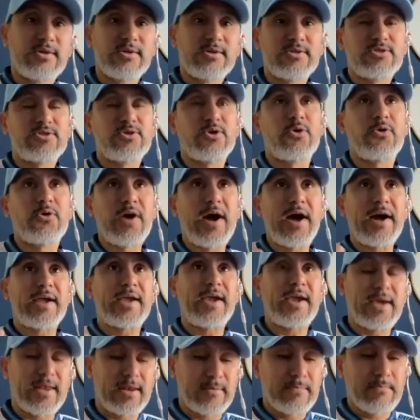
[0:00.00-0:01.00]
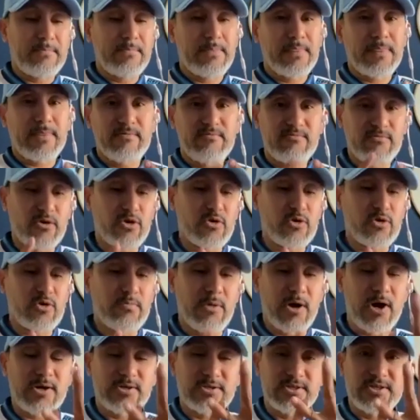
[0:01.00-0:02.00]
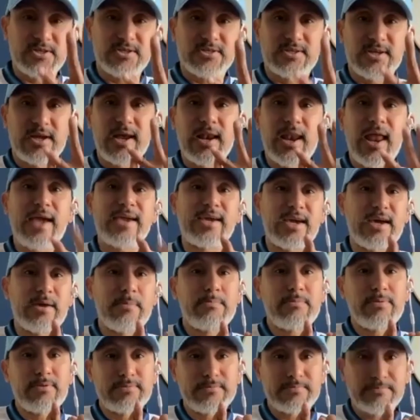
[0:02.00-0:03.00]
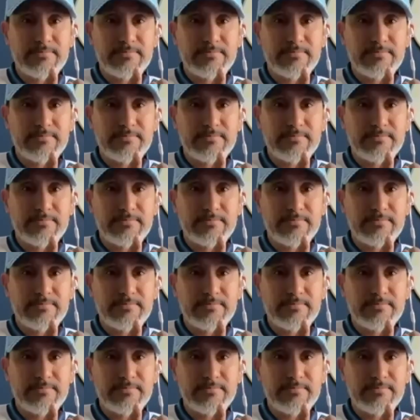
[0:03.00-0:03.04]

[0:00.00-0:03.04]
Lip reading: So again, 4 bars is glide kick,